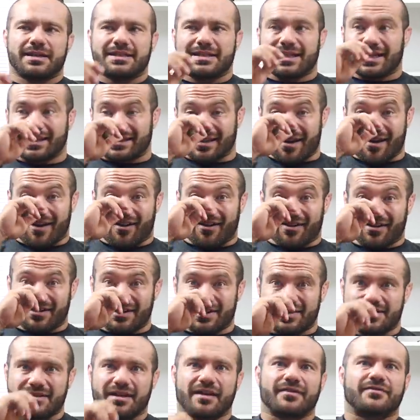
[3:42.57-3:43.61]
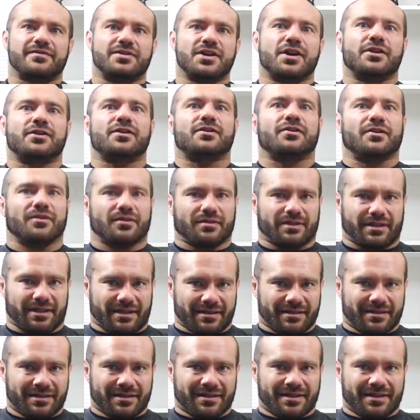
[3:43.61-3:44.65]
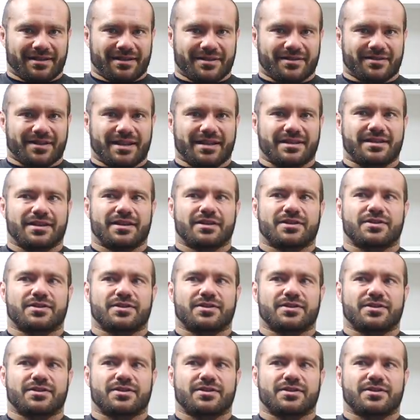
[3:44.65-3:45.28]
to get the hard stuff done early, right?